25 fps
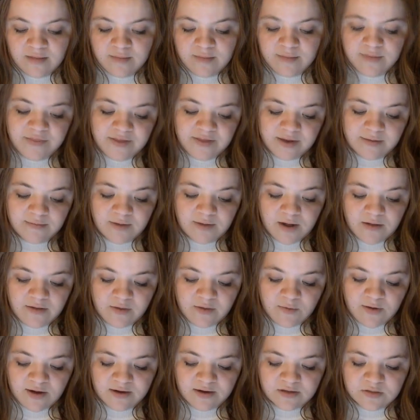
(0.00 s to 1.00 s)
But then Molly
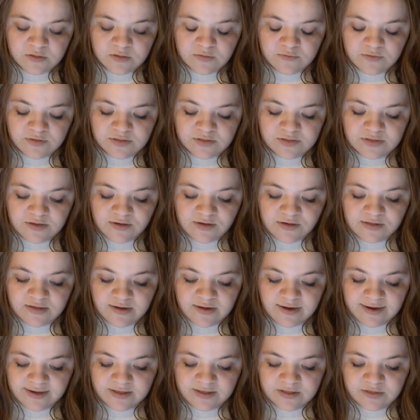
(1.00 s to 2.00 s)
walked over and started
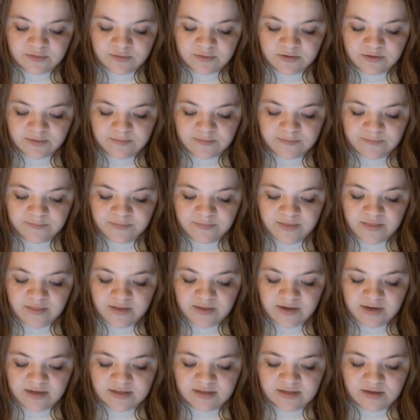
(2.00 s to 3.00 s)
talking to her, and
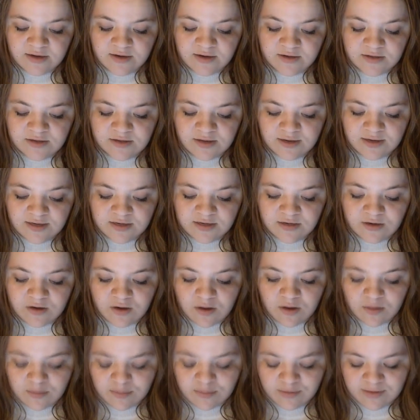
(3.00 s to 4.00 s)
then I saw her talking to
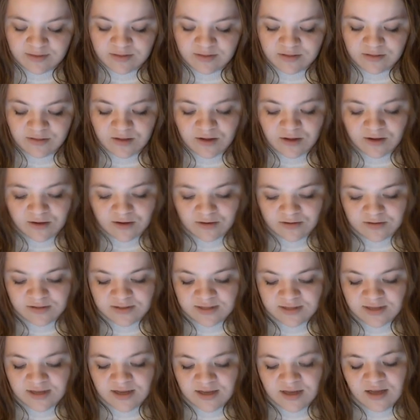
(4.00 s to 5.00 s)
Aubrey at the
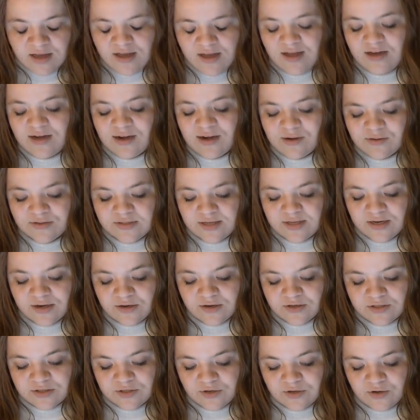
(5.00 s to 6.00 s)
lockers, and now
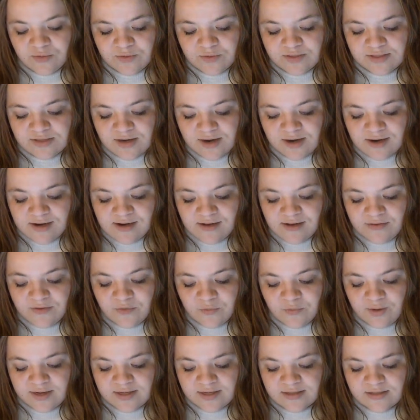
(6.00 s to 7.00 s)
Sarah's shirt was knotted at the
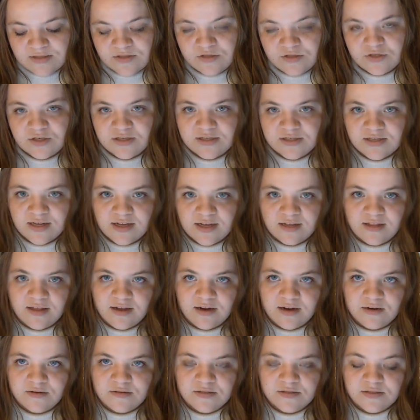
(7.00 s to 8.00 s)
waist, just like
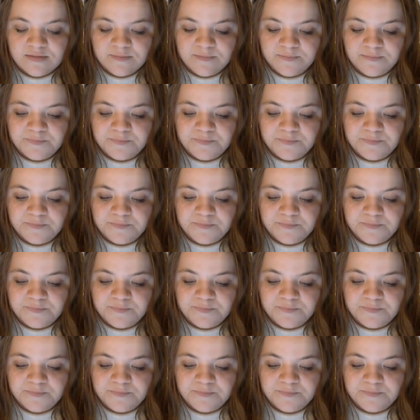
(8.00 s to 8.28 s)
theirs.